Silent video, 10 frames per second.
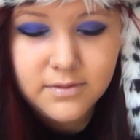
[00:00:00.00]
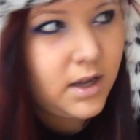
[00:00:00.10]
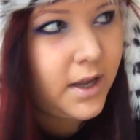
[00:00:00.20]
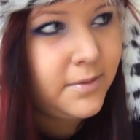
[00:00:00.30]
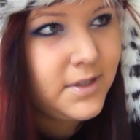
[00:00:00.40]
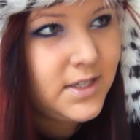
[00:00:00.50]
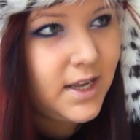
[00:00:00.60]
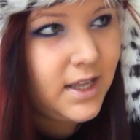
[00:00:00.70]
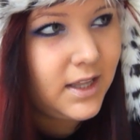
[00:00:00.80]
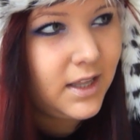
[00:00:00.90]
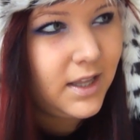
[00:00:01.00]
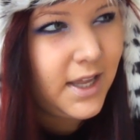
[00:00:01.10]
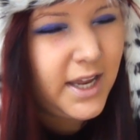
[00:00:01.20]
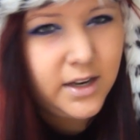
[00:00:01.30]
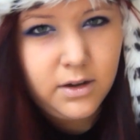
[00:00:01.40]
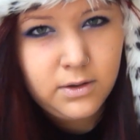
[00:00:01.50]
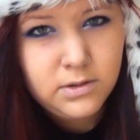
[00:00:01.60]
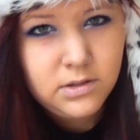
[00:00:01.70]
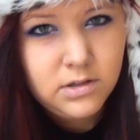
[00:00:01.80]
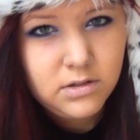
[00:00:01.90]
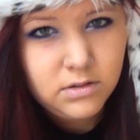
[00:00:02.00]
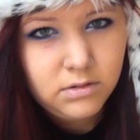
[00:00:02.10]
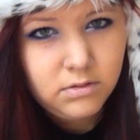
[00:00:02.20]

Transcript: I would say Legos.